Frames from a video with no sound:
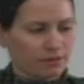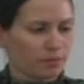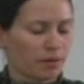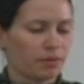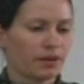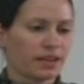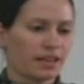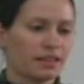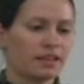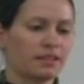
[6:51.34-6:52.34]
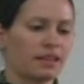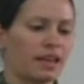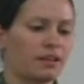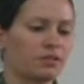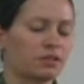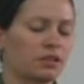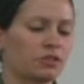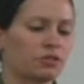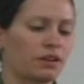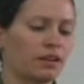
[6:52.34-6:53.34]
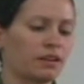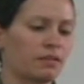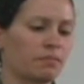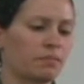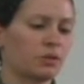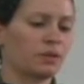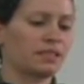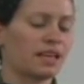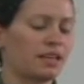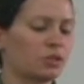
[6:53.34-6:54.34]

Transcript: Remember again that the handle is going to shrink between 10